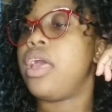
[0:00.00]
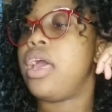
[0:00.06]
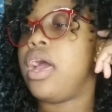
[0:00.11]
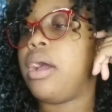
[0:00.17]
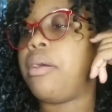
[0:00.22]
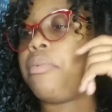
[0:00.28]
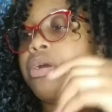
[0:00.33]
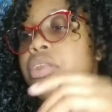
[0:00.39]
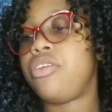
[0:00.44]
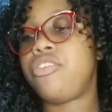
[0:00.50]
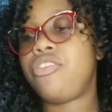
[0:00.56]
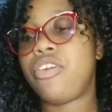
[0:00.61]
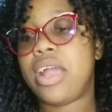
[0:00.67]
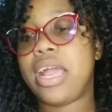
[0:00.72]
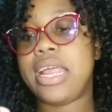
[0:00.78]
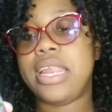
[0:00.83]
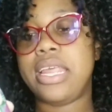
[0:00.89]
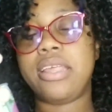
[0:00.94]
i'm gonna
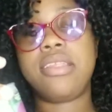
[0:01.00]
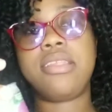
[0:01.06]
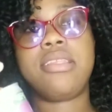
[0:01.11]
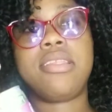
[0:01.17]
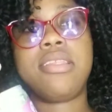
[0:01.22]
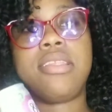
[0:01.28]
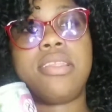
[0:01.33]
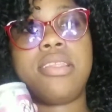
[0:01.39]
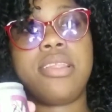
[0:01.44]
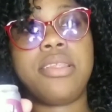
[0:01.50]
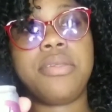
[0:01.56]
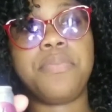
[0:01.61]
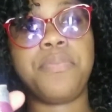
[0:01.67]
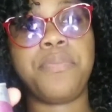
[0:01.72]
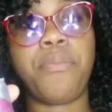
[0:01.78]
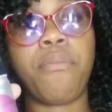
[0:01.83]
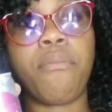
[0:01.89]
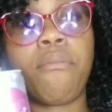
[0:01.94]
try this
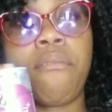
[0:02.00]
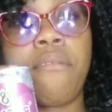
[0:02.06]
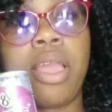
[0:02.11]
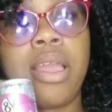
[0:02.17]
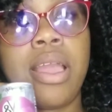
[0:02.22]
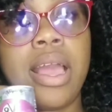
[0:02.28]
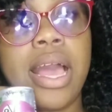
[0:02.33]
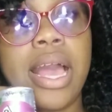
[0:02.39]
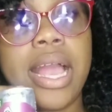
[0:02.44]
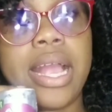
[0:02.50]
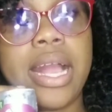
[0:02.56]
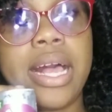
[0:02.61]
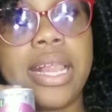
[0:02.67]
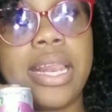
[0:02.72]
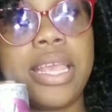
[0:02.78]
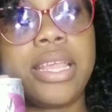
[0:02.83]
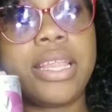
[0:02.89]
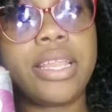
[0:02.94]
I got
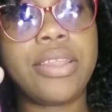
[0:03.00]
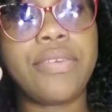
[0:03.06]
this